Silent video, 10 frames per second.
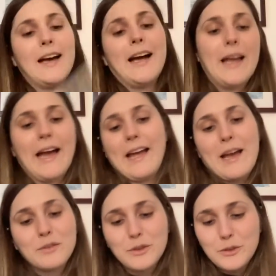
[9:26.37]
I
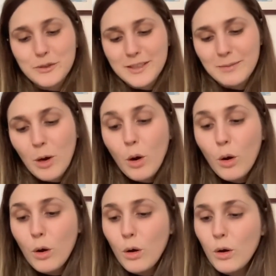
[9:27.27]
have to use them.
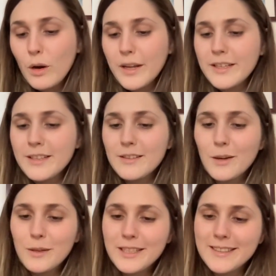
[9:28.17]
Oh, I didn't
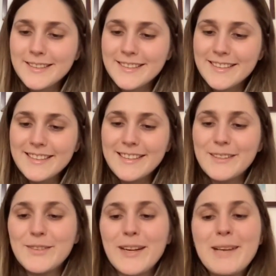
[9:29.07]
notice a
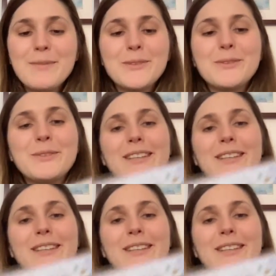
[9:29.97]
Doraemon